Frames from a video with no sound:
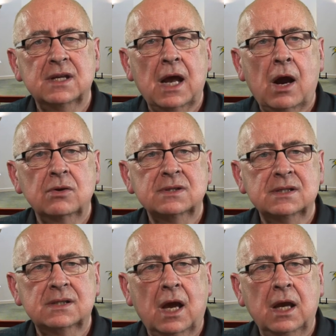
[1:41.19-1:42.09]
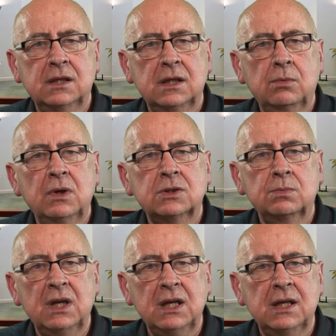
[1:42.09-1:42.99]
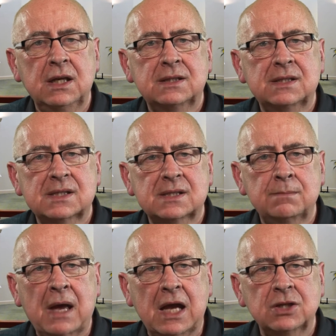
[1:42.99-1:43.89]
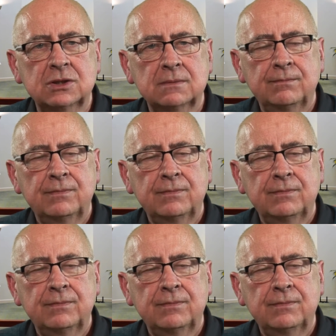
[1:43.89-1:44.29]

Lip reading: in our society which we need to smash?